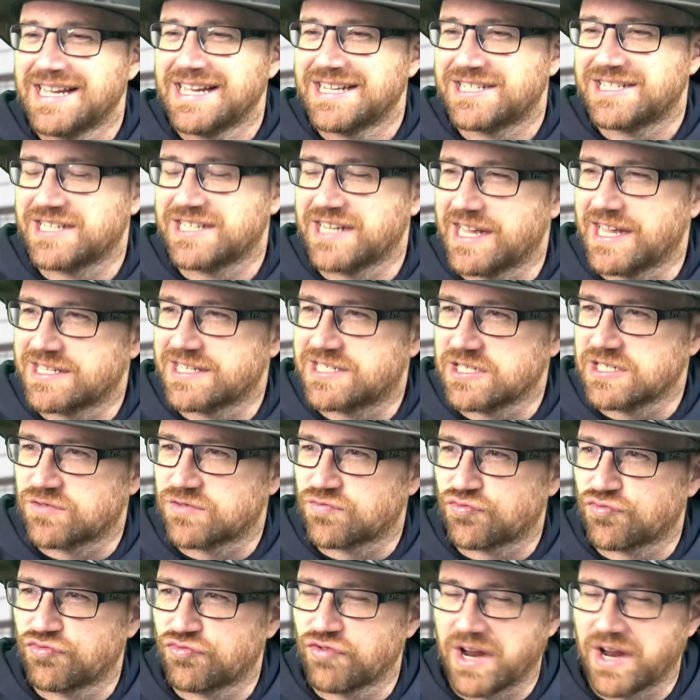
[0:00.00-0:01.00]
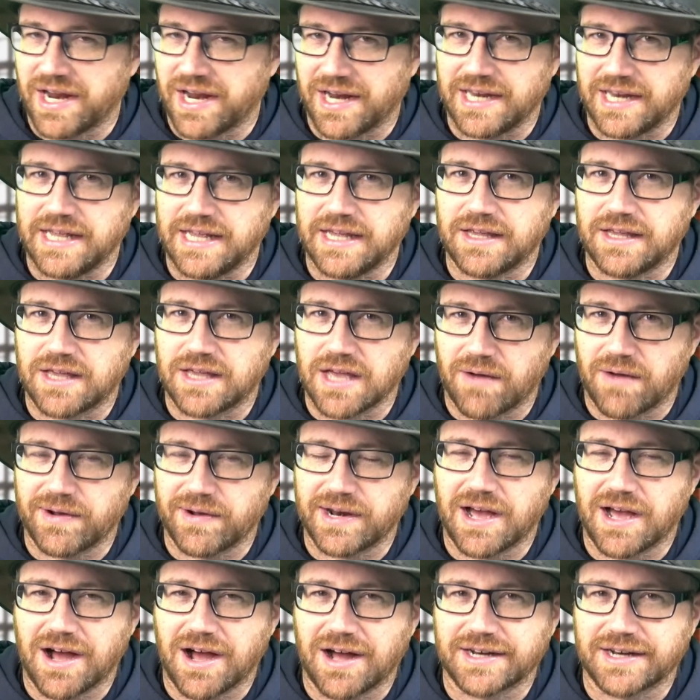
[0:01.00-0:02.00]
She's really going
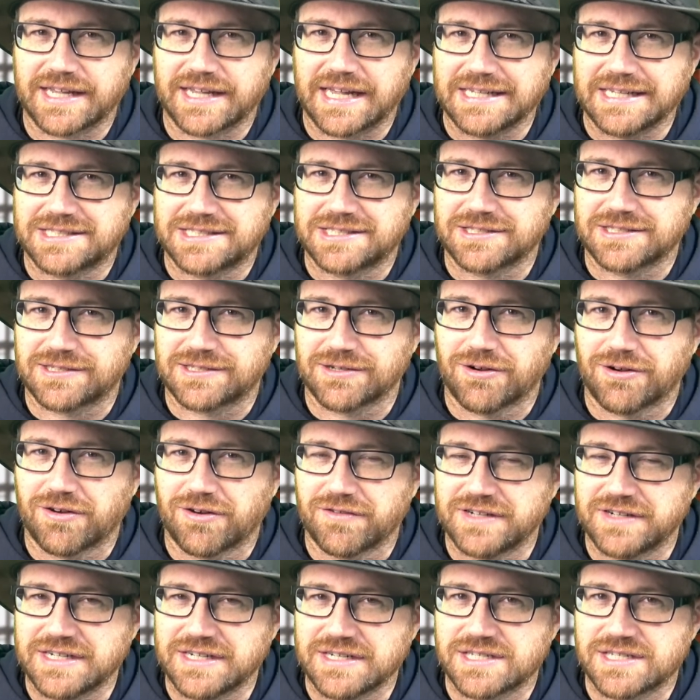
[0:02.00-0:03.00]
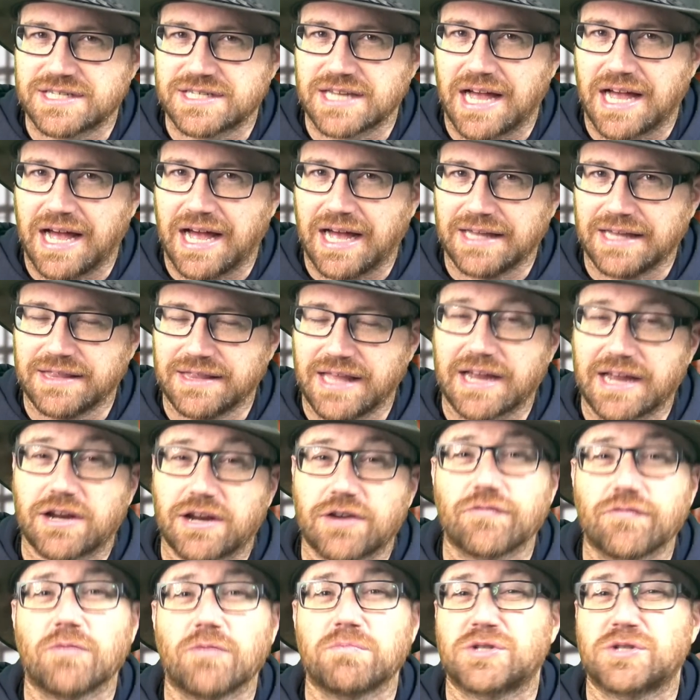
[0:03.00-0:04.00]
hard against the Tories and their
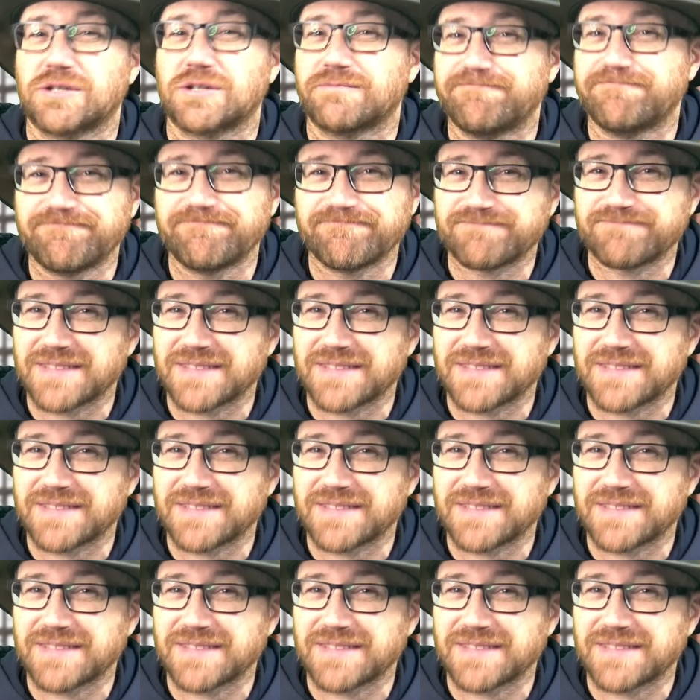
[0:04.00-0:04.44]
corruption.